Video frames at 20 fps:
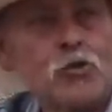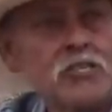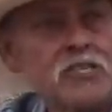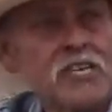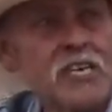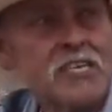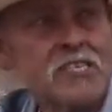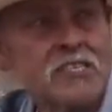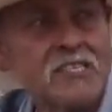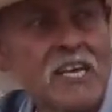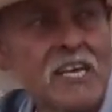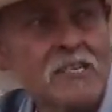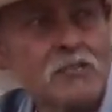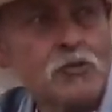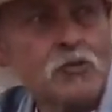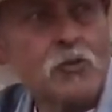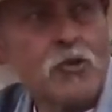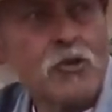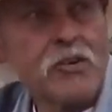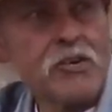and that
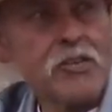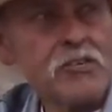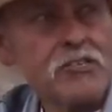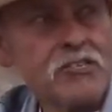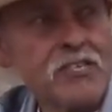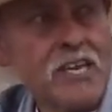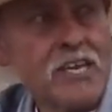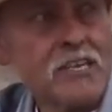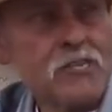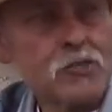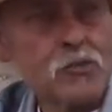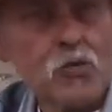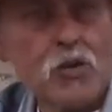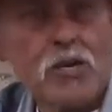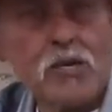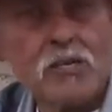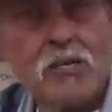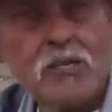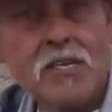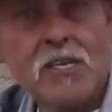sanctuary is at as
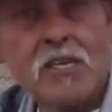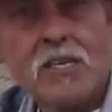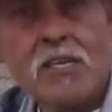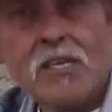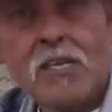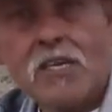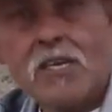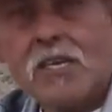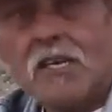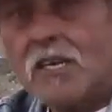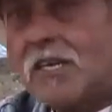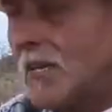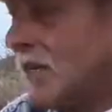well. There go a